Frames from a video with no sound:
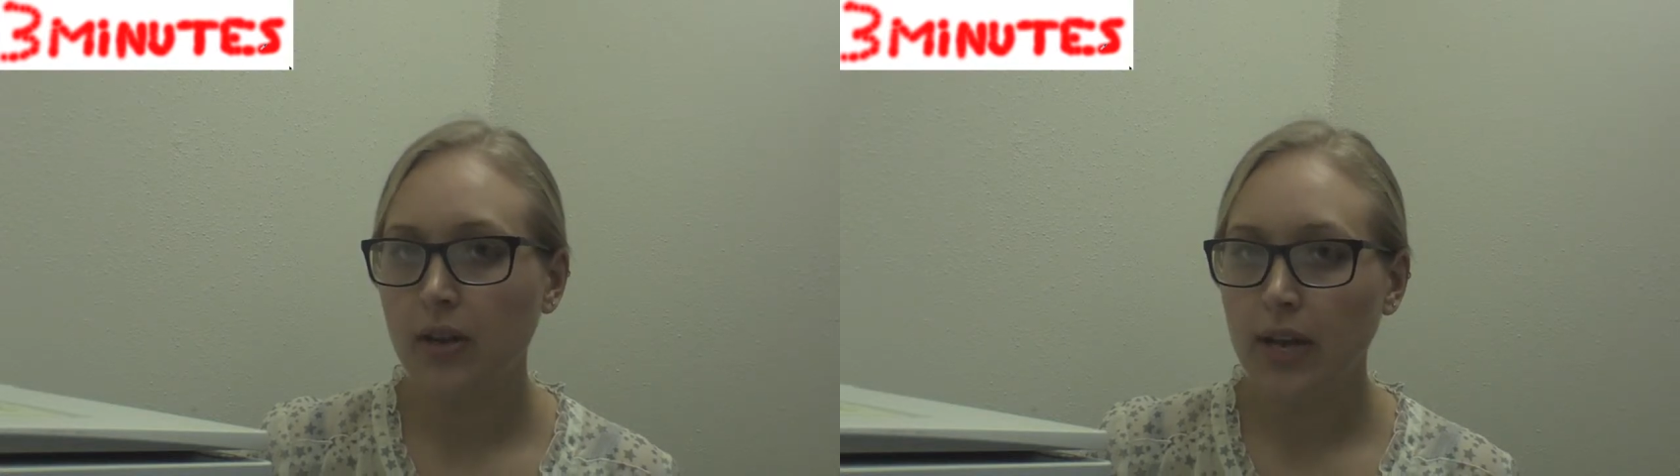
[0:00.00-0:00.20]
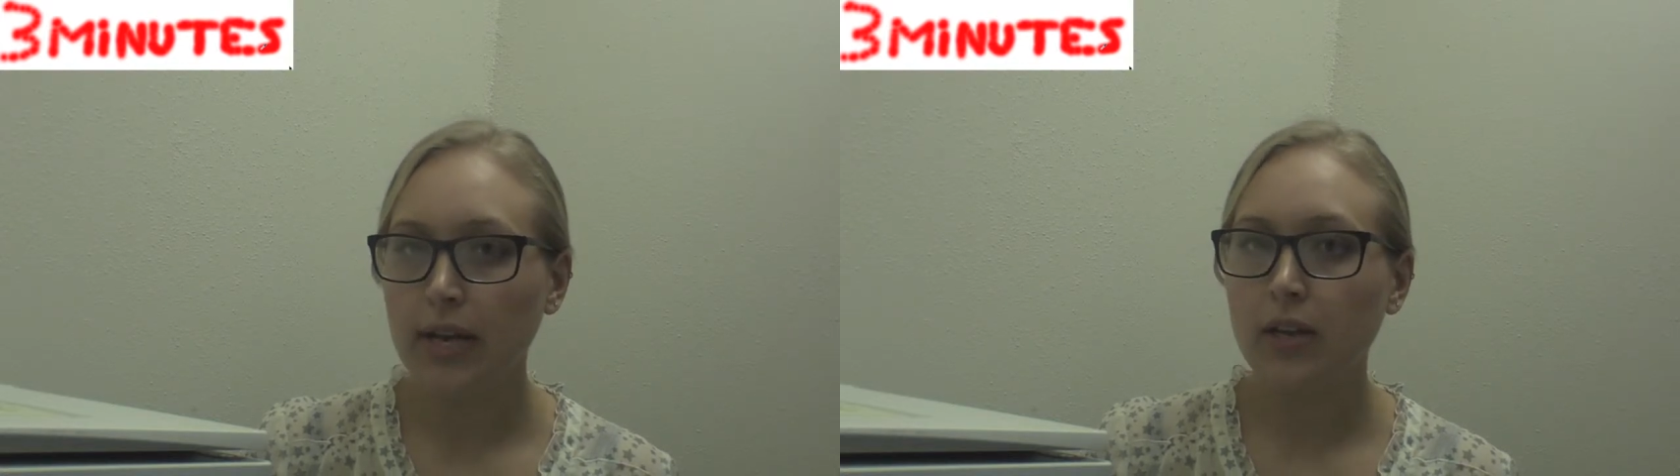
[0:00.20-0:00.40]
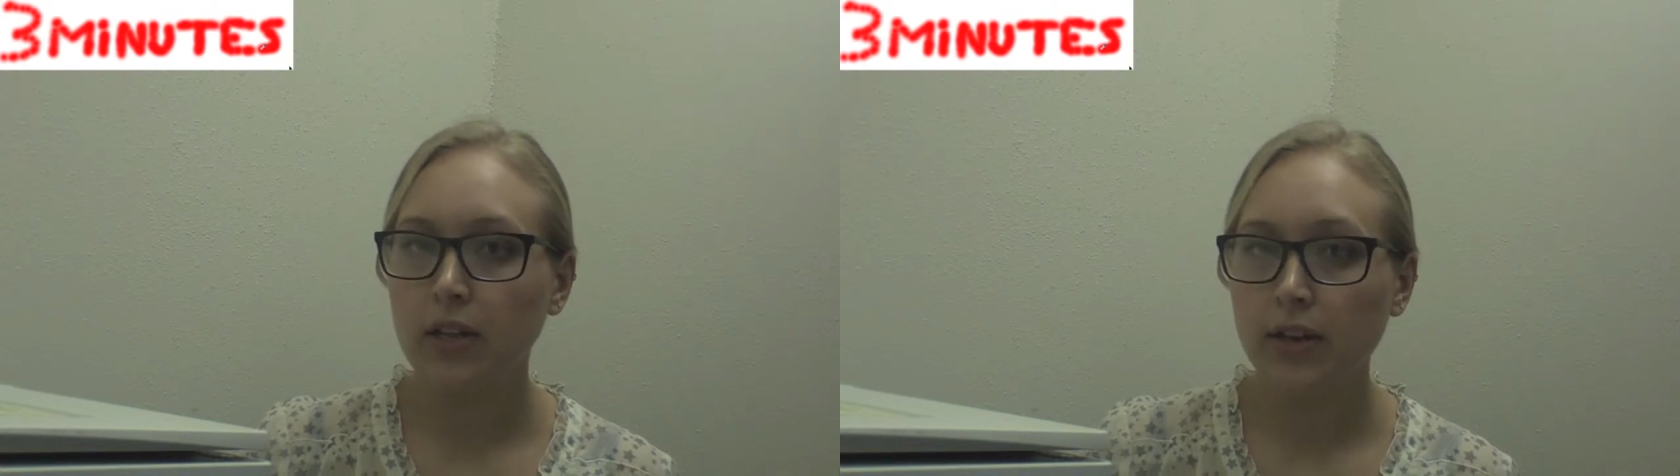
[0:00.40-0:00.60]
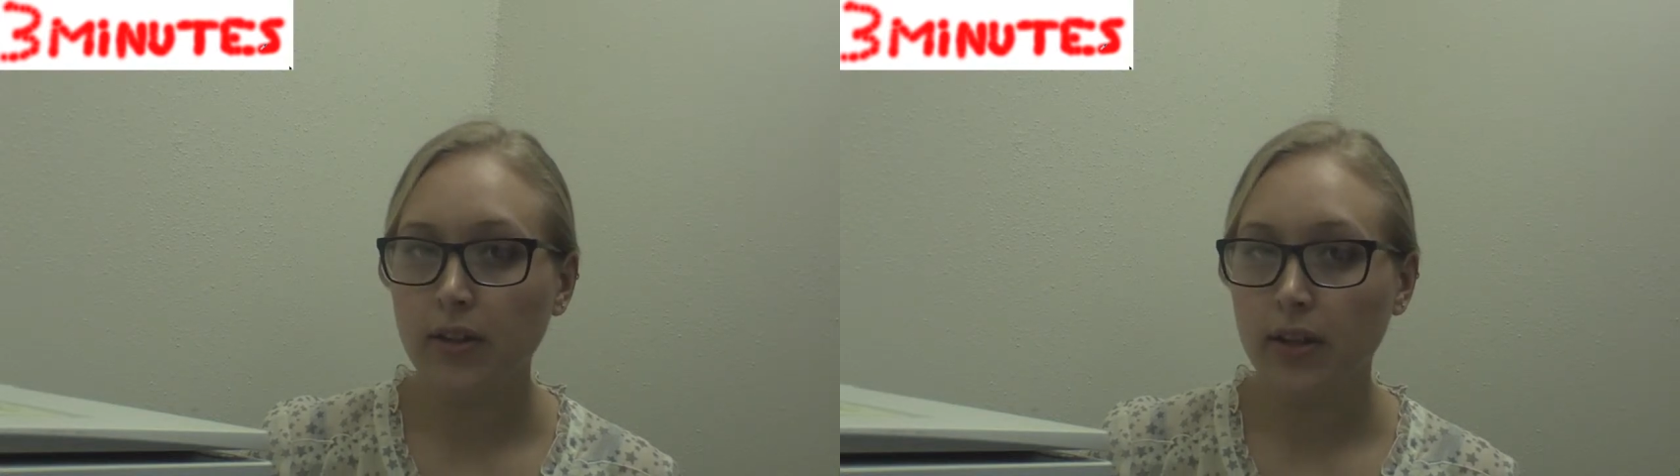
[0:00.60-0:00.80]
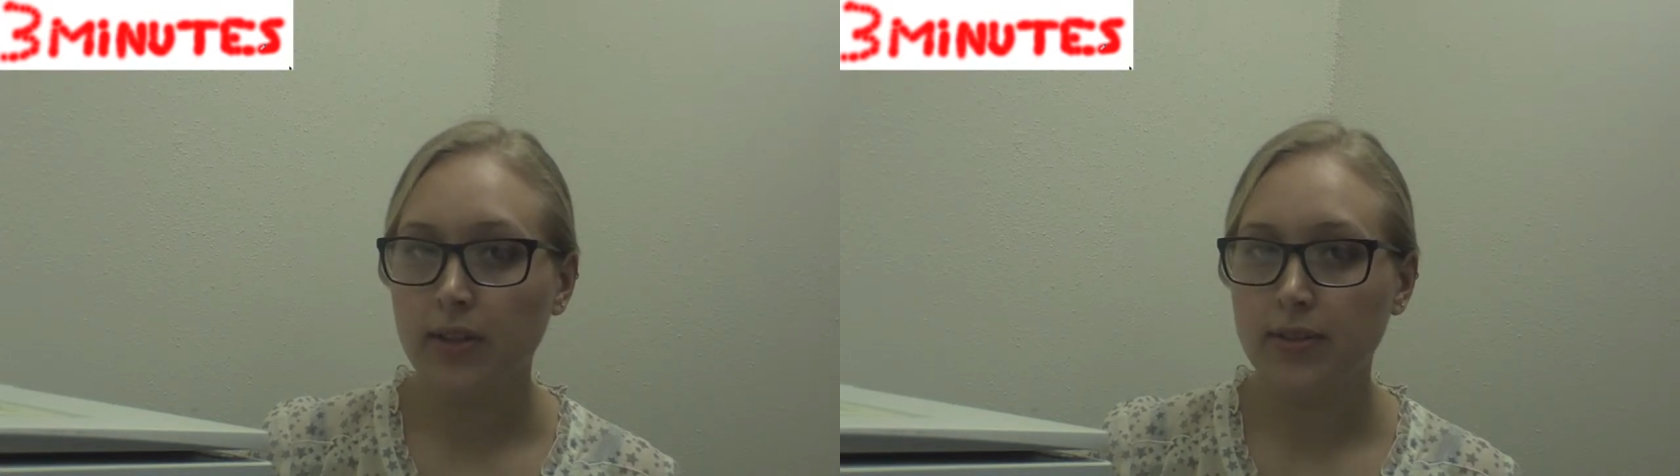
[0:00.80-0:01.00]
And
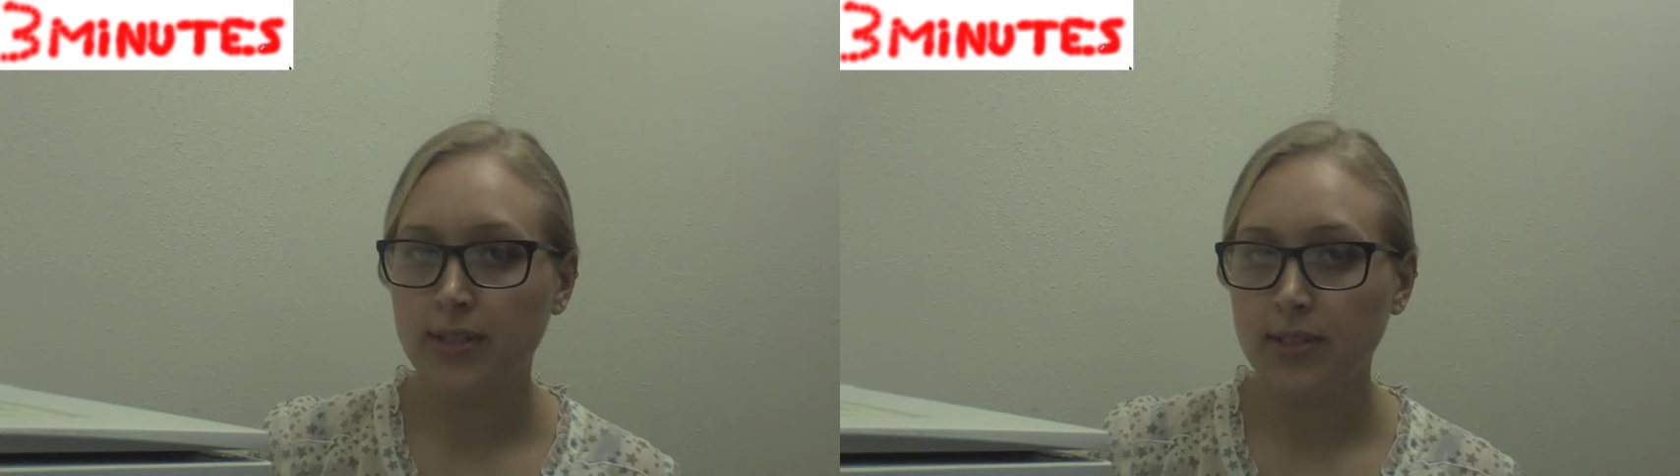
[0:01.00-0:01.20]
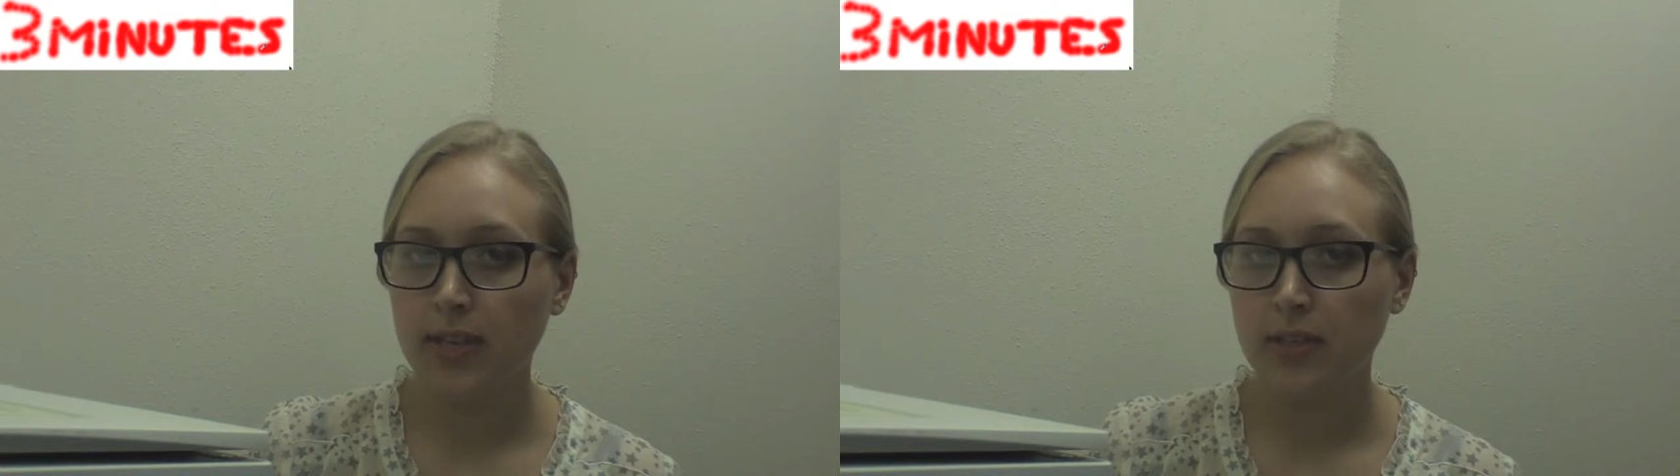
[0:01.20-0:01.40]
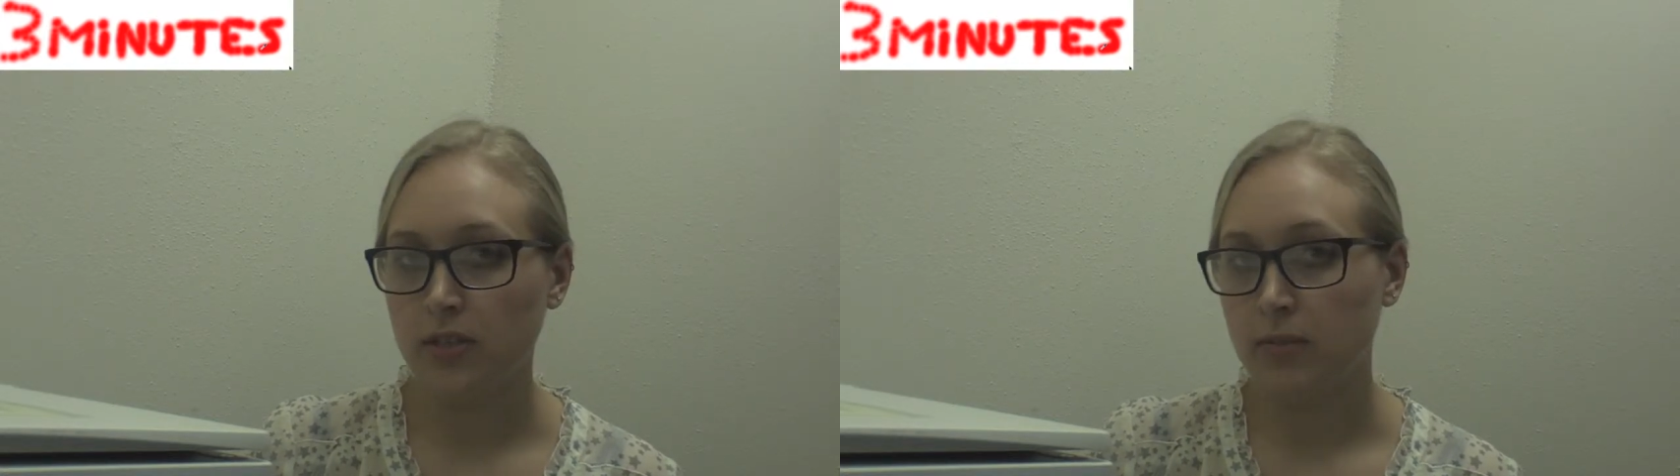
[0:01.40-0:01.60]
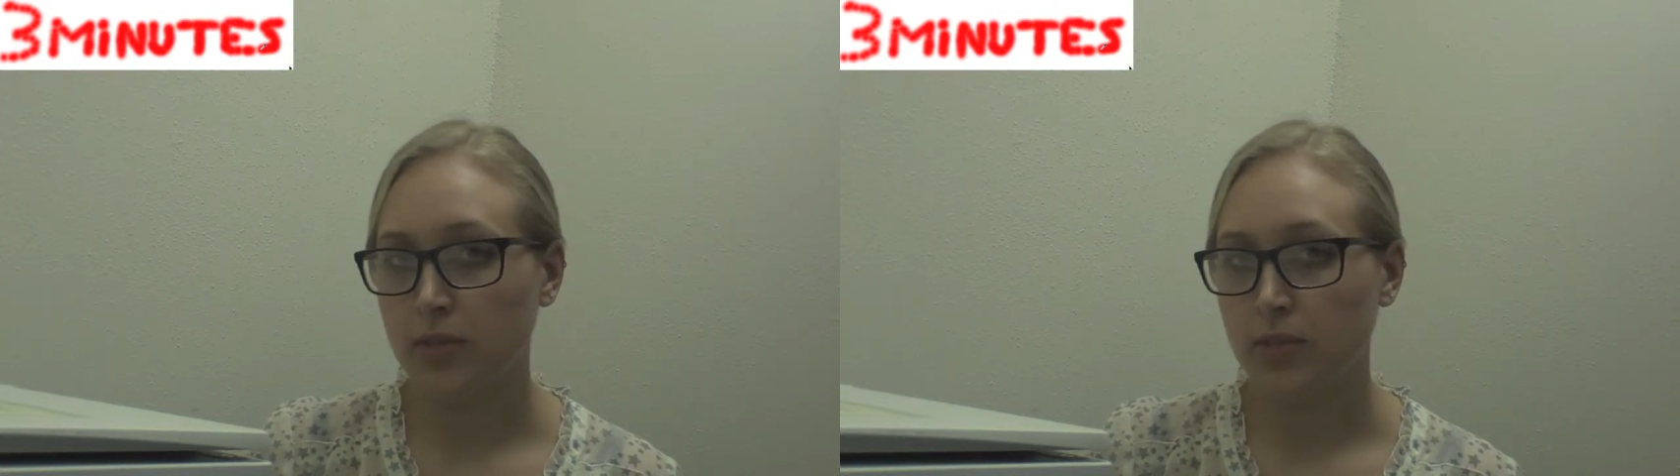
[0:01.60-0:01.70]
clearly, this extended to the